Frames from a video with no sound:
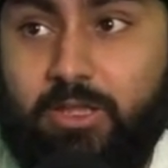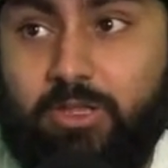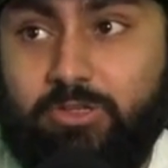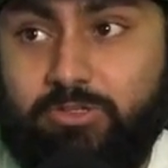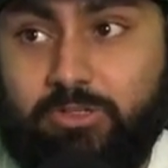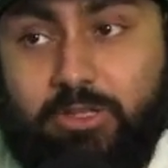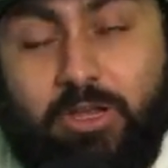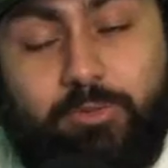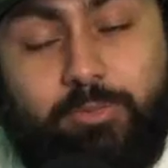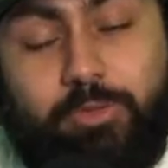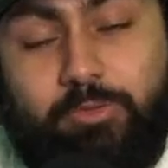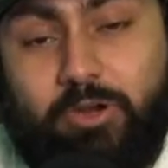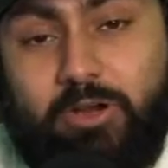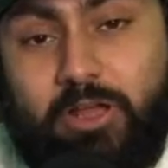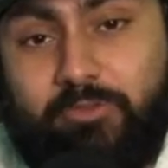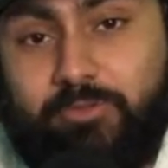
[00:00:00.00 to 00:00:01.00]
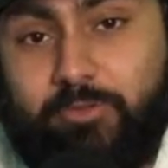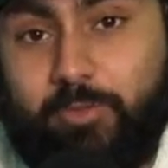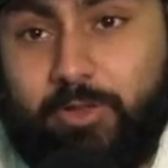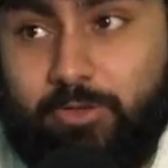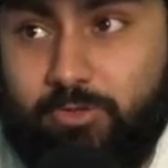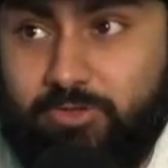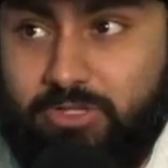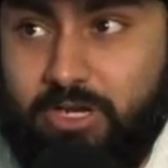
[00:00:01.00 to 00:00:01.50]
So a lot of people are not
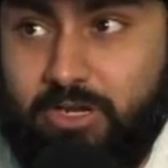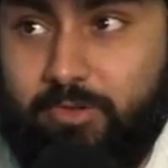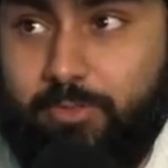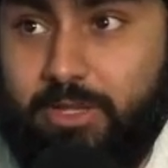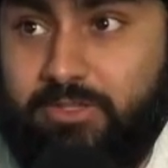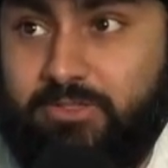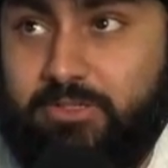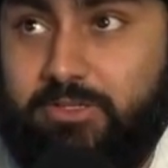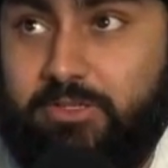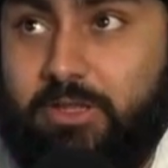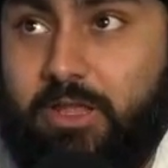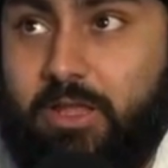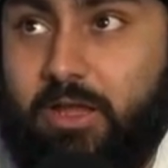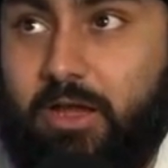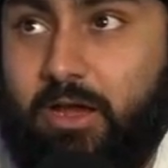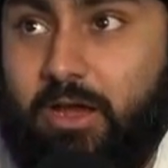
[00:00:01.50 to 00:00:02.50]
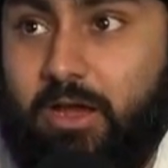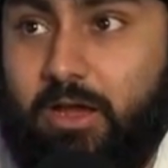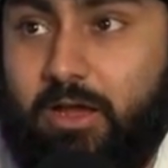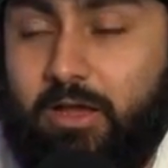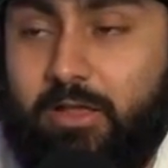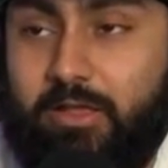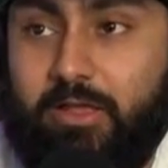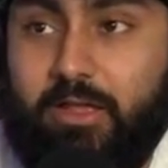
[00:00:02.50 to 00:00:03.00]
familiar with Jack Hermanson,
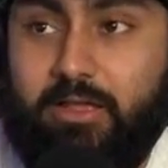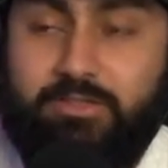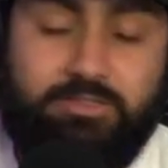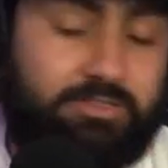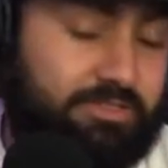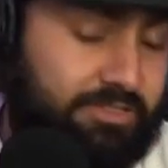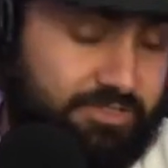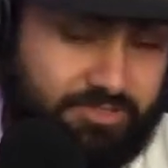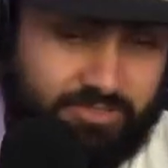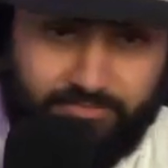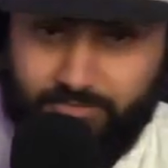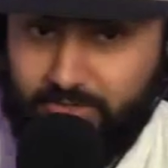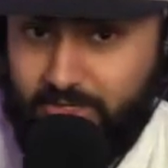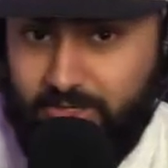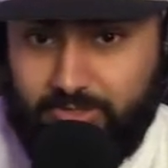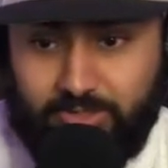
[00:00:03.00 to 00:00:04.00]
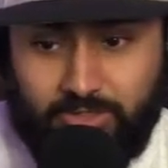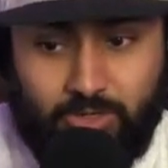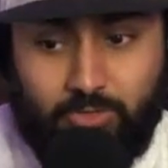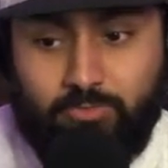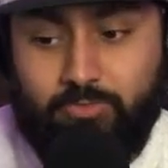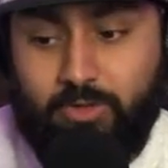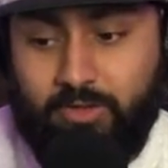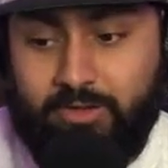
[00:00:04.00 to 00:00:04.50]
at least if you're not, you
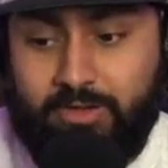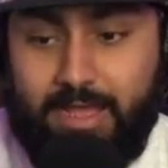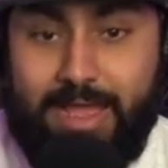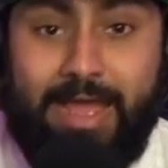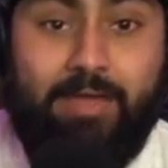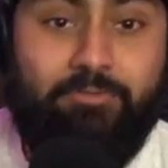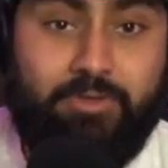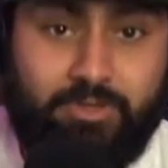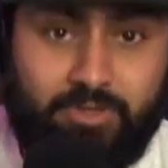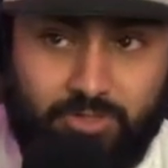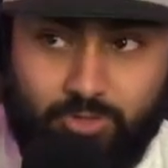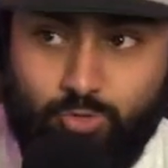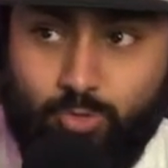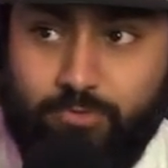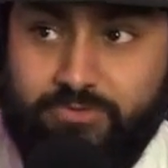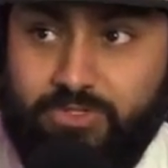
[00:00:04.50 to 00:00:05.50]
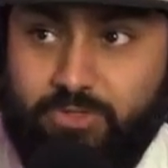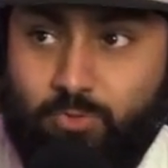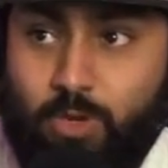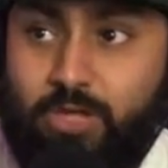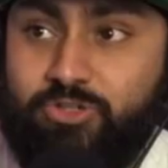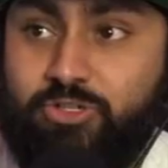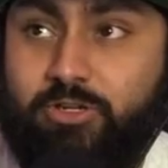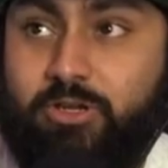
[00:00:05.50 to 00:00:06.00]
know, an avid UFC
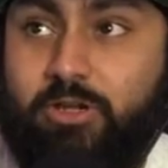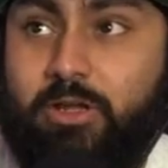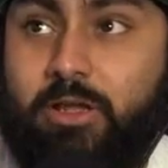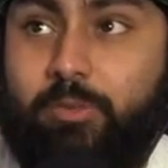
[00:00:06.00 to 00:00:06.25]
watcher.